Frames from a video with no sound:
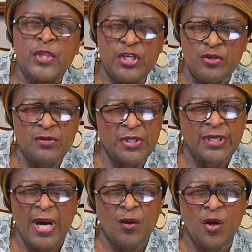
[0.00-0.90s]
You can
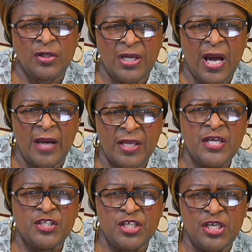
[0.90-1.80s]
count on God
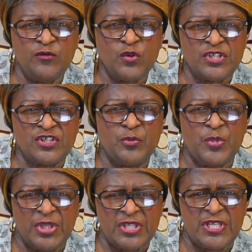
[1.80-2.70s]
to give you a
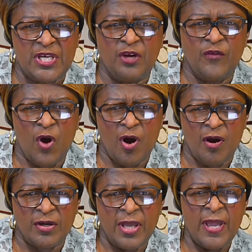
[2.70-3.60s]
stability of
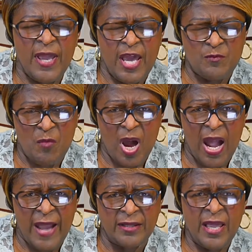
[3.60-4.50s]
heart and
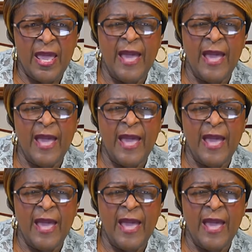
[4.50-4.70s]
mind,